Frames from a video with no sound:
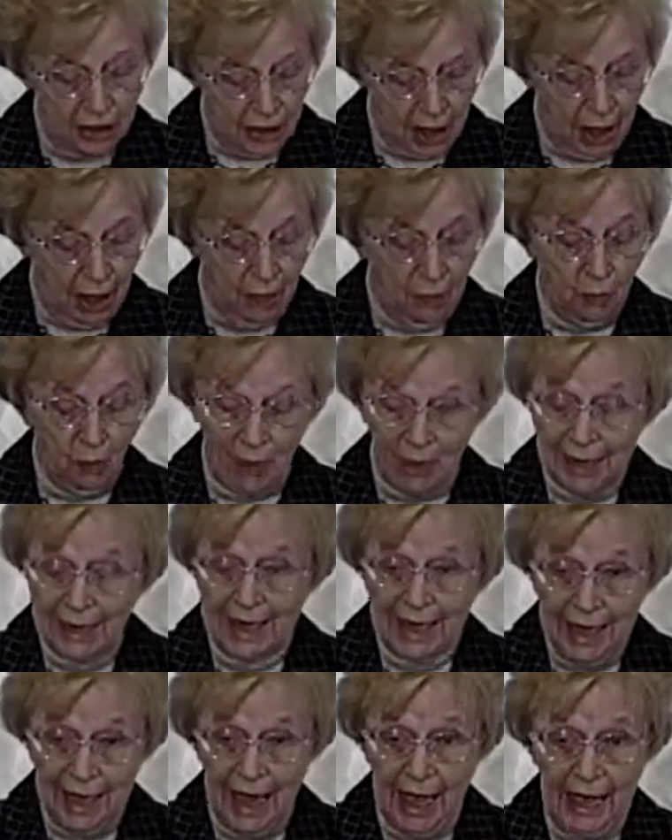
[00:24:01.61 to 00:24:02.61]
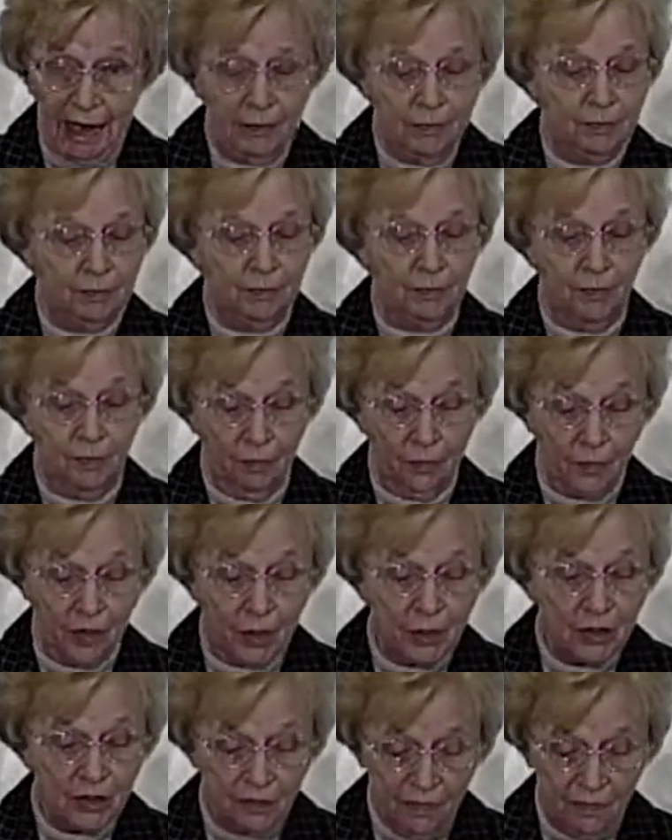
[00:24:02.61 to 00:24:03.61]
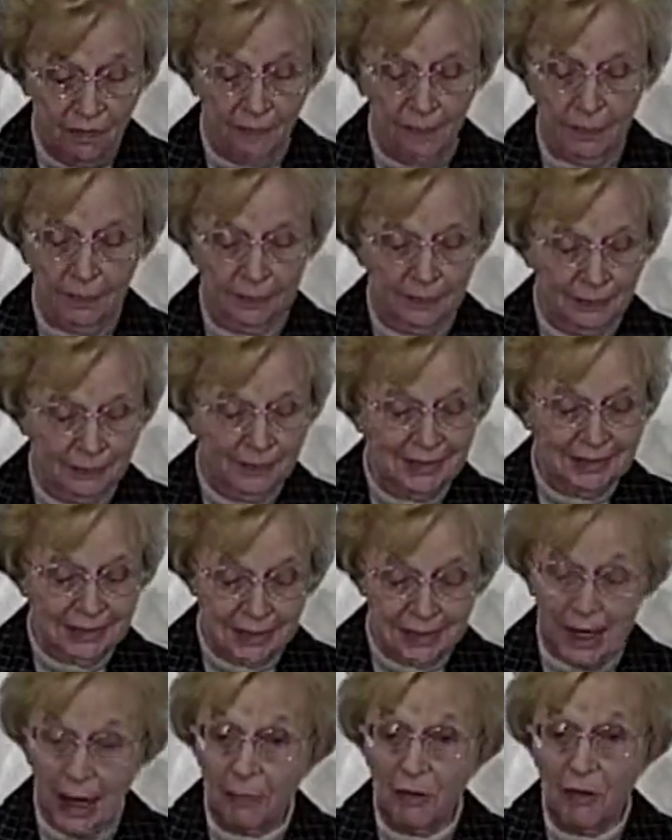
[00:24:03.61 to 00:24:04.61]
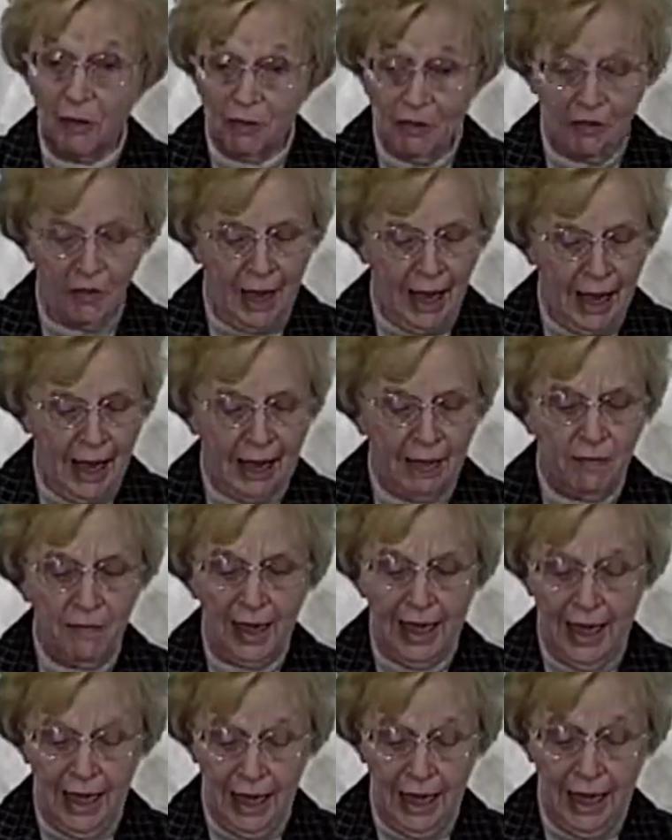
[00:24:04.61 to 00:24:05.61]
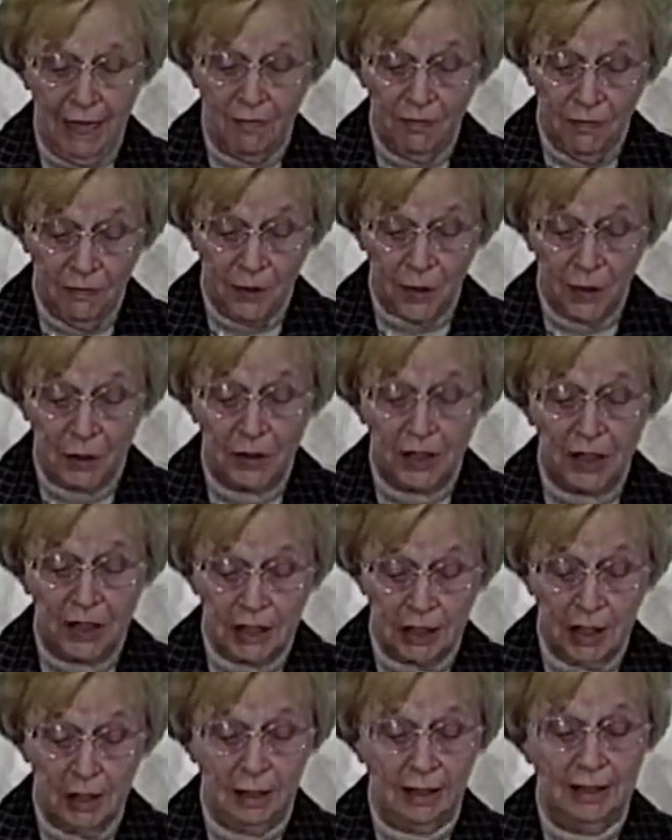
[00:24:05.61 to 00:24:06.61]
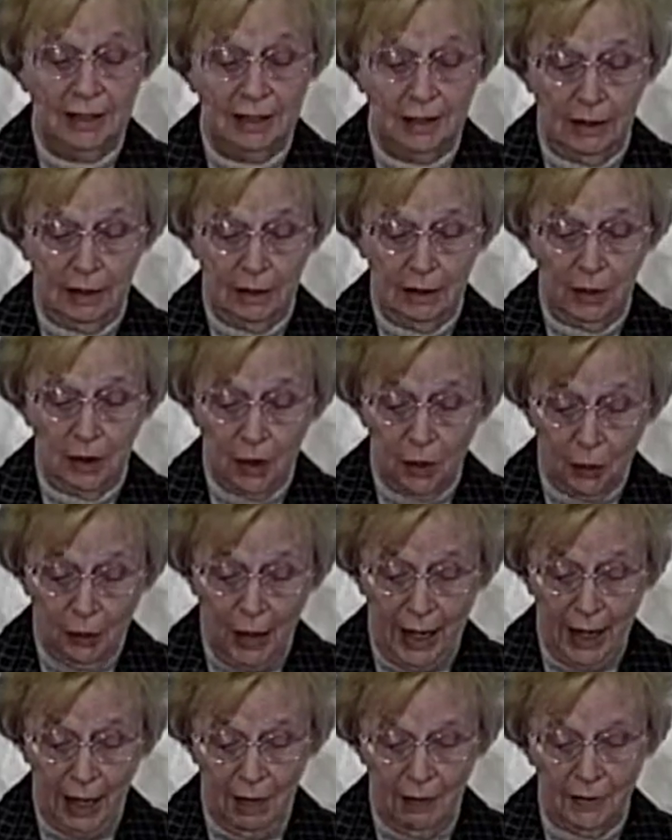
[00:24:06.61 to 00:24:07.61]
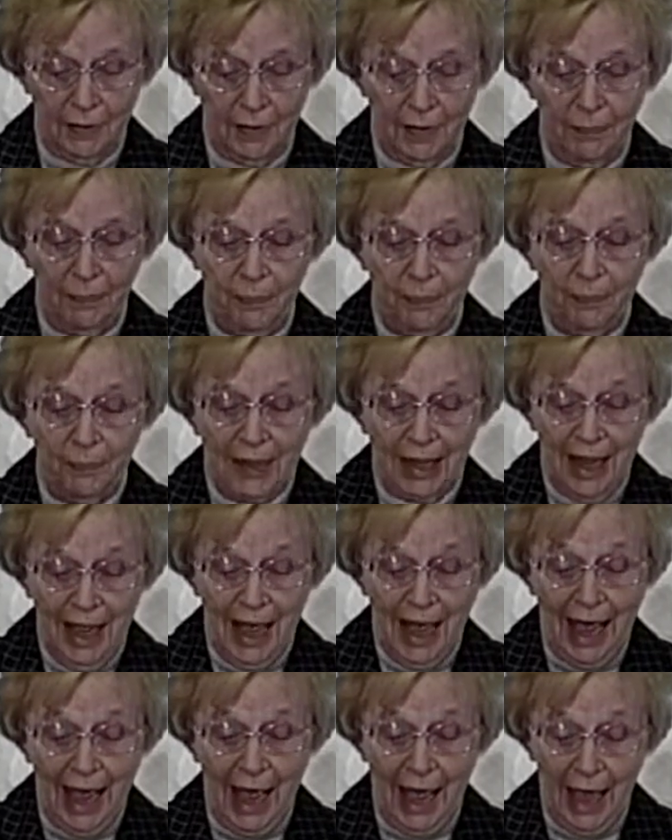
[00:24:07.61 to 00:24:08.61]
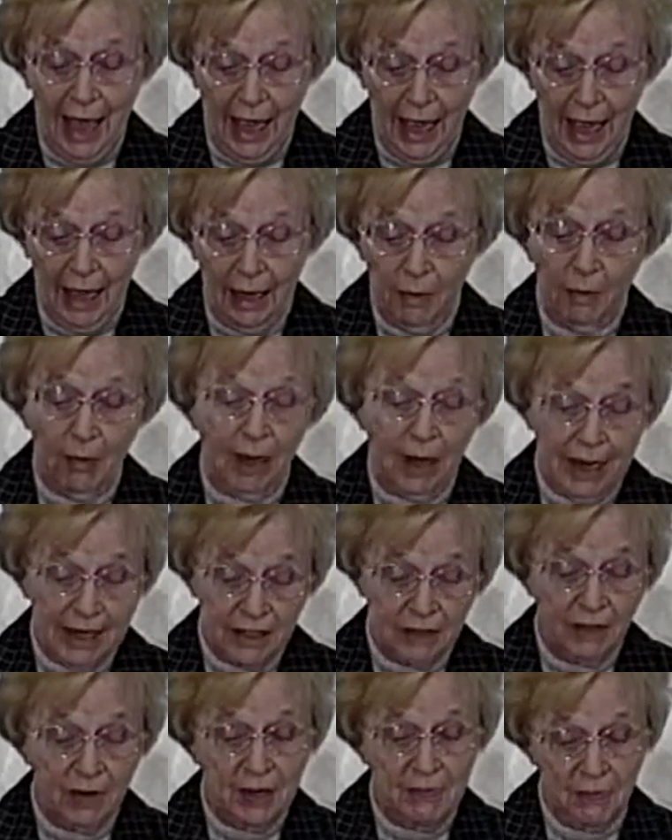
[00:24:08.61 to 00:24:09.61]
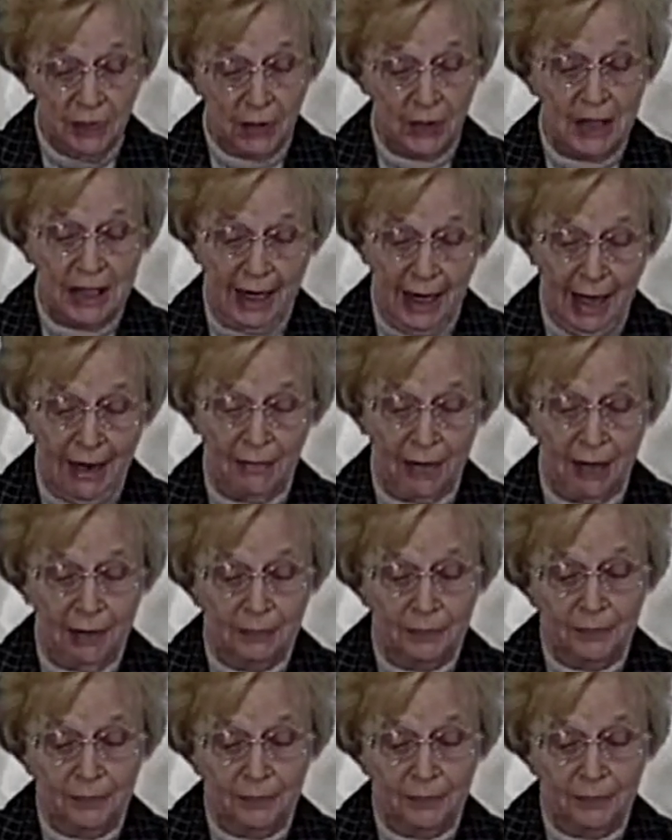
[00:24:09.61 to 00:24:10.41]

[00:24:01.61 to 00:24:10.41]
John once again, verse chapter 5 and verse 12. Well, let's read verse 11.